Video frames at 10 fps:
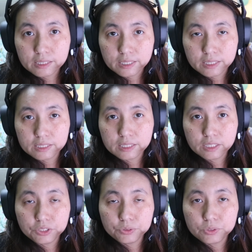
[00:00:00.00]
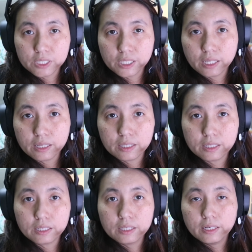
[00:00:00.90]
testing using
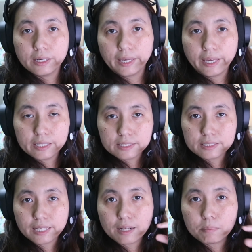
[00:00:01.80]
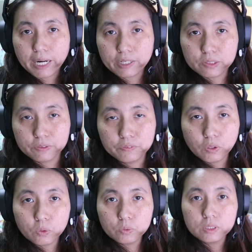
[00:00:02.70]
the headset
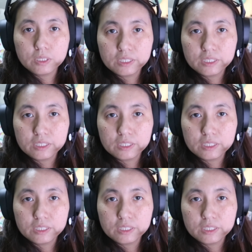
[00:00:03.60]
microphone.